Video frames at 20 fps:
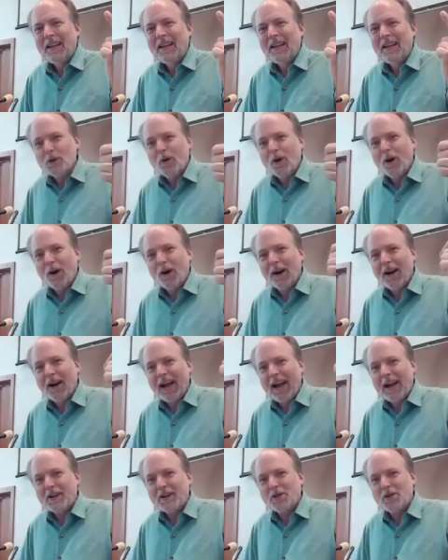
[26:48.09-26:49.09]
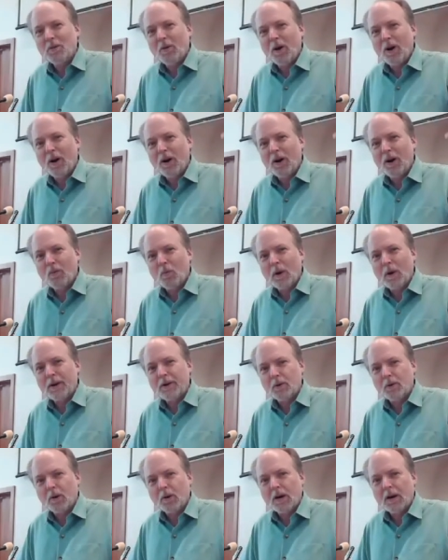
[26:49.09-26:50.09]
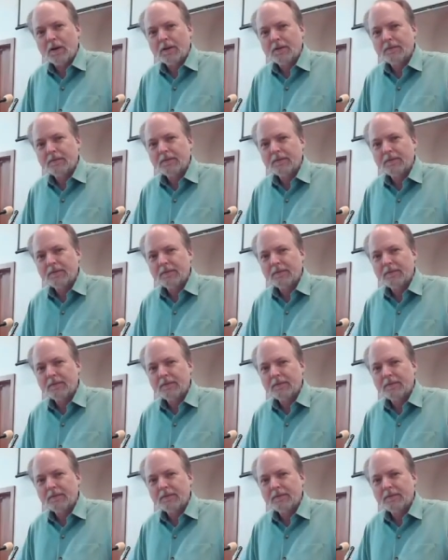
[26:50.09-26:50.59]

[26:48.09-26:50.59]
Who you are, as you are, where you are.